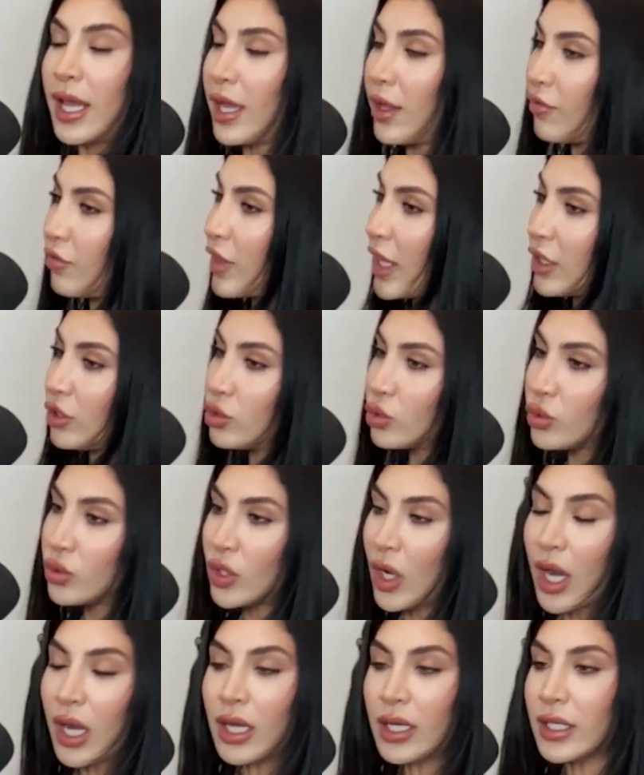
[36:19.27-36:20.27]
If they do
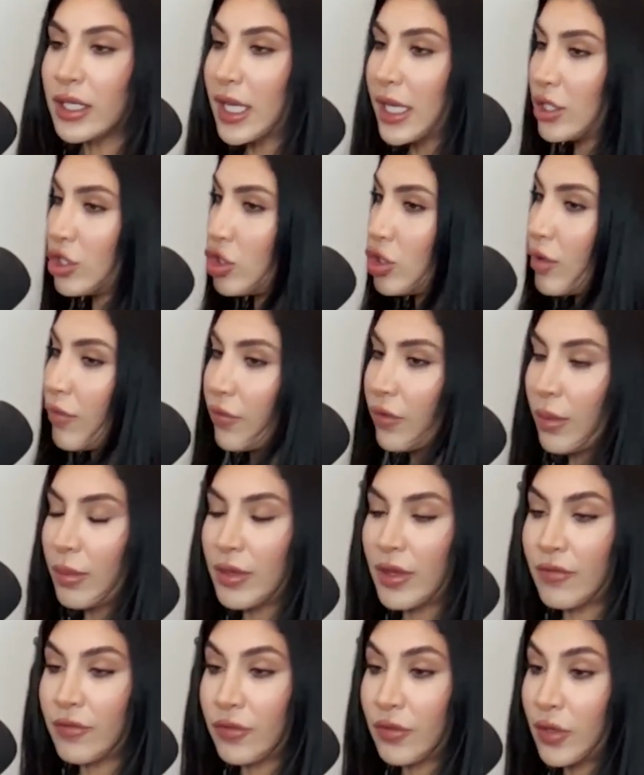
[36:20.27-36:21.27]
not get you
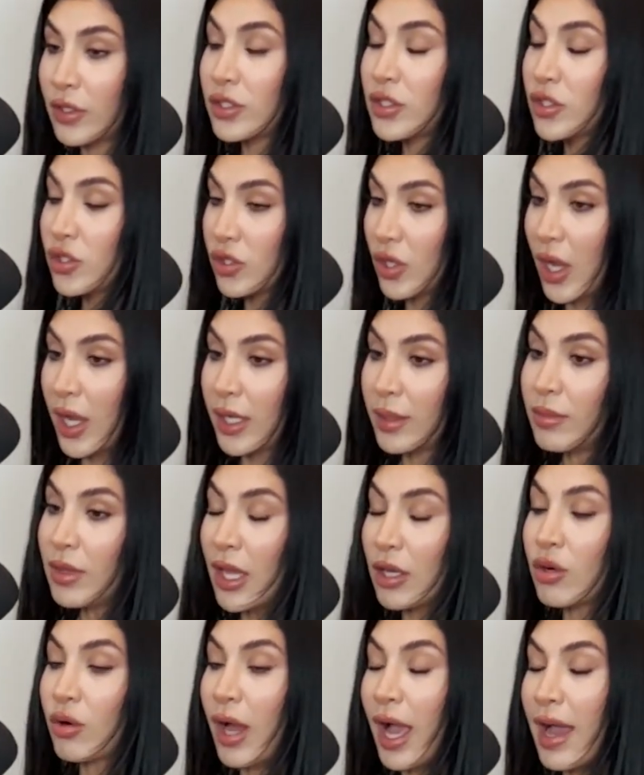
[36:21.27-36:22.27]
from the first time
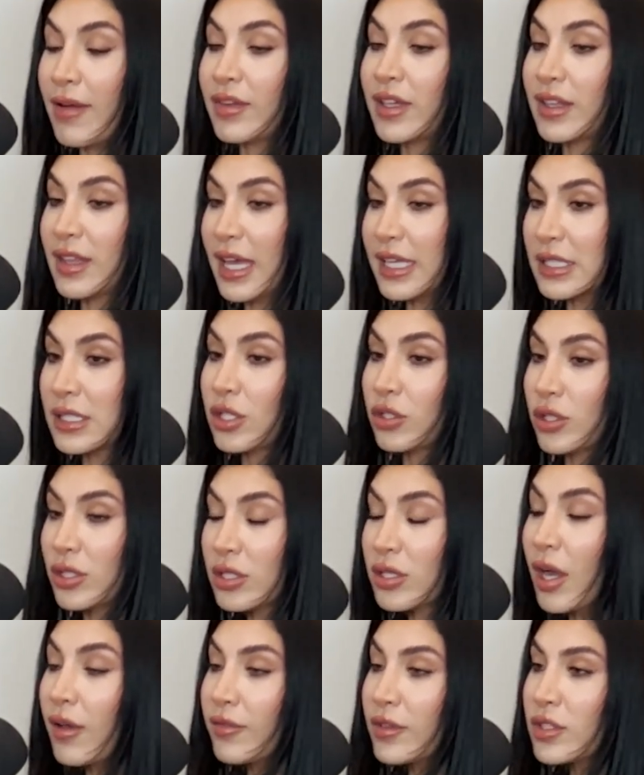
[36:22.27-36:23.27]
that you're having that
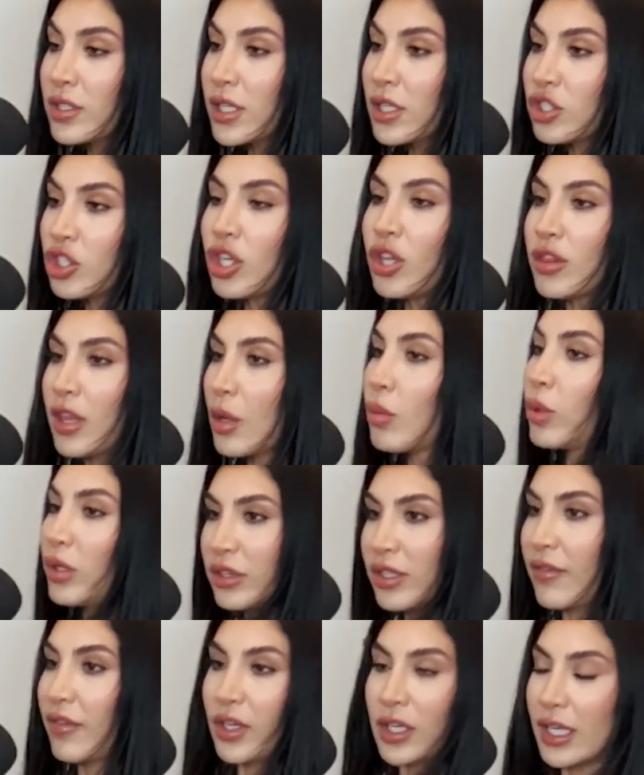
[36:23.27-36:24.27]
serious conversation, they will
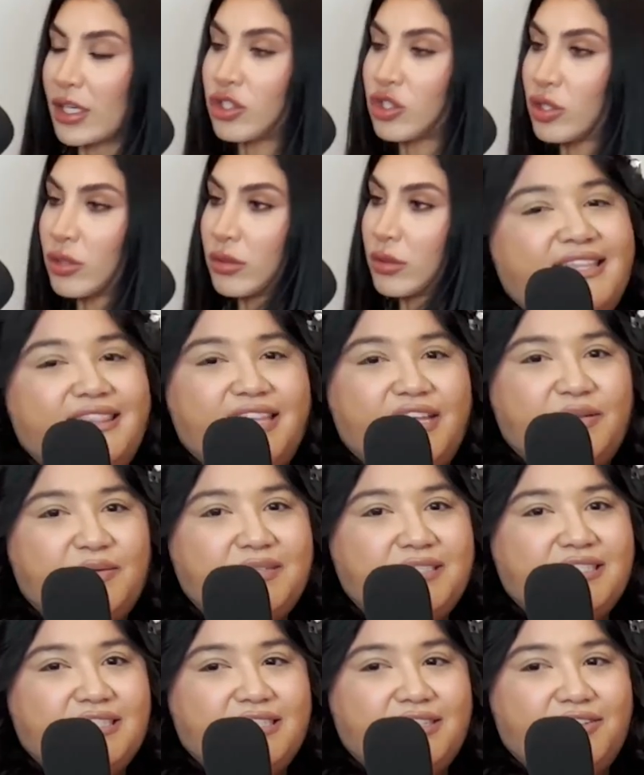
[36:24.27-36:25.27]
never get you. That
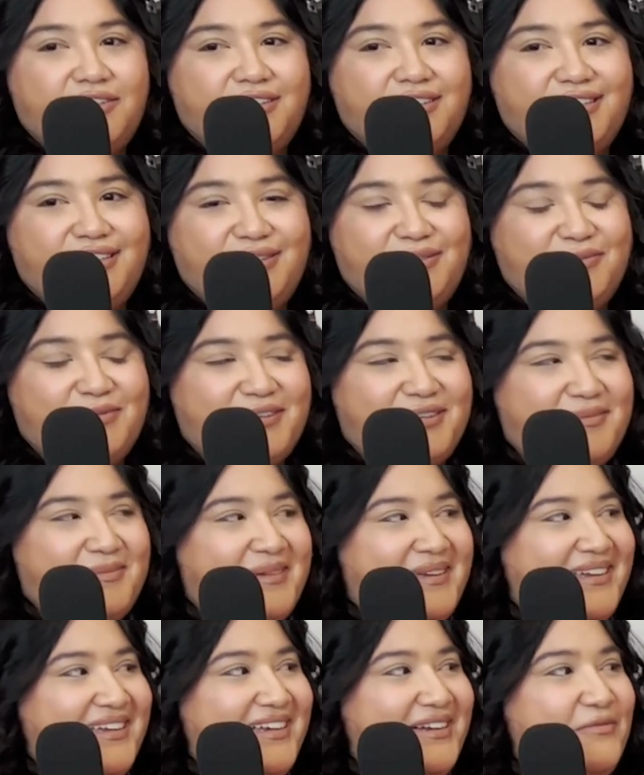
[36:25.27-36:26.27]
was literally one of
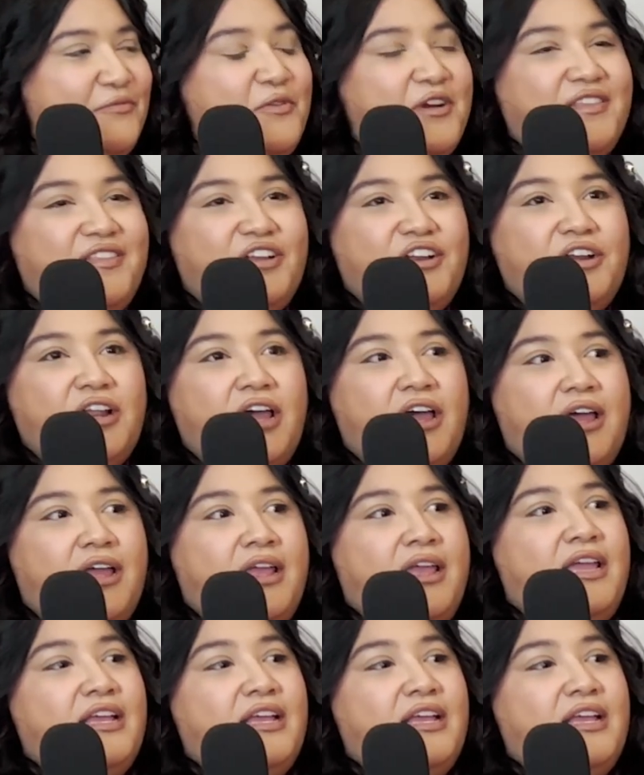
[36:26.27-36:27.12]
mine where they're not.